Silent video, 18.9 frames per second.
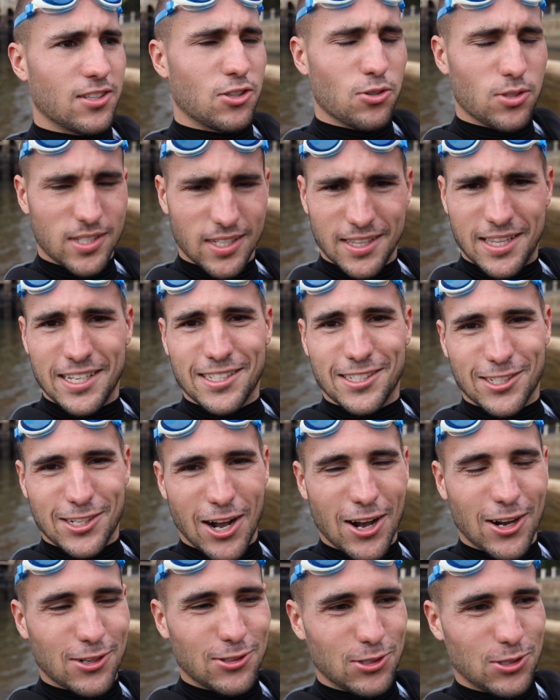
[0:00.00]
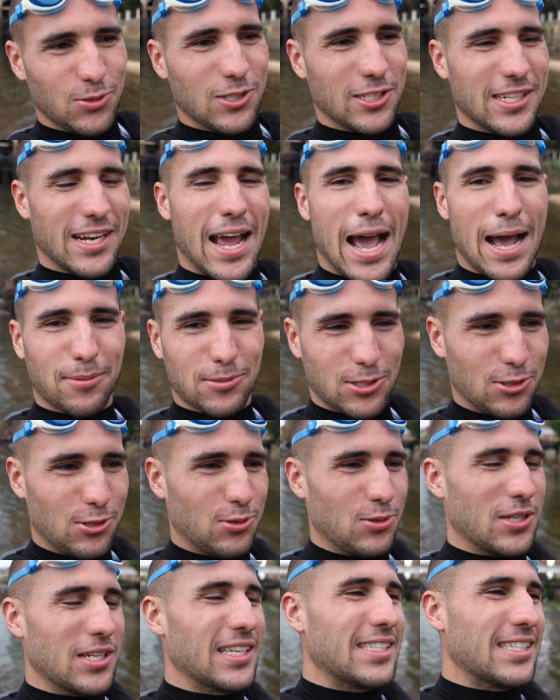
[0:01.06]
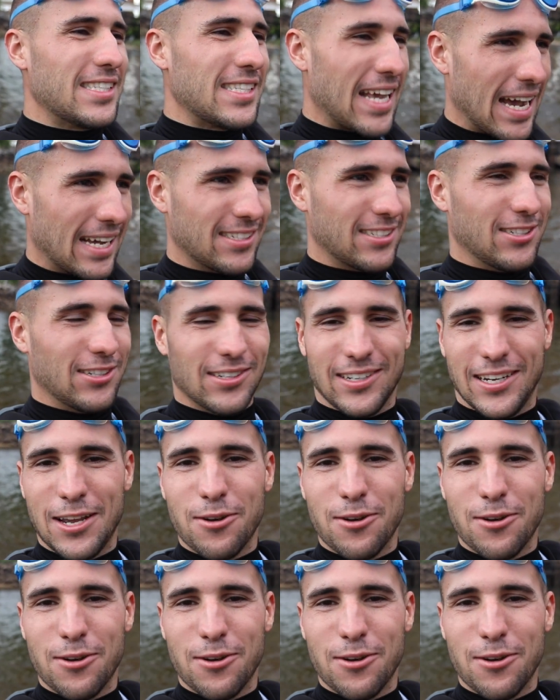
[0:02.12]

using these goggles was an absolute disaster.